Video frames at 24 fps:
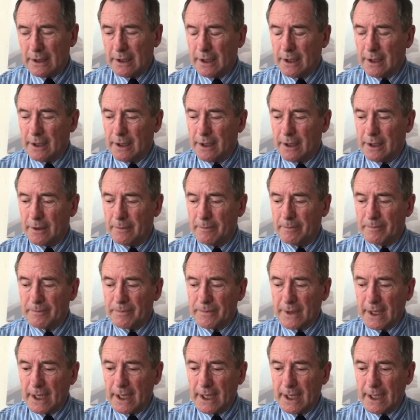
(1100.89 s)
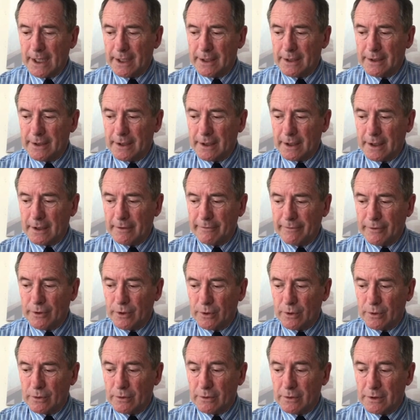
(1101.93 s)
Um, and I
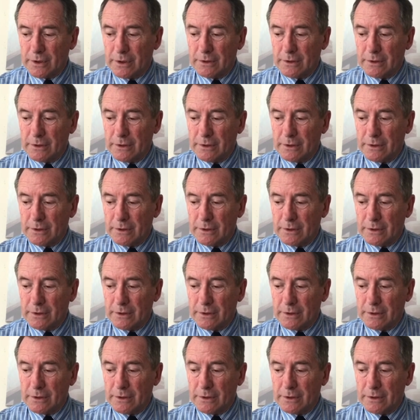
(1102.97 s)
feel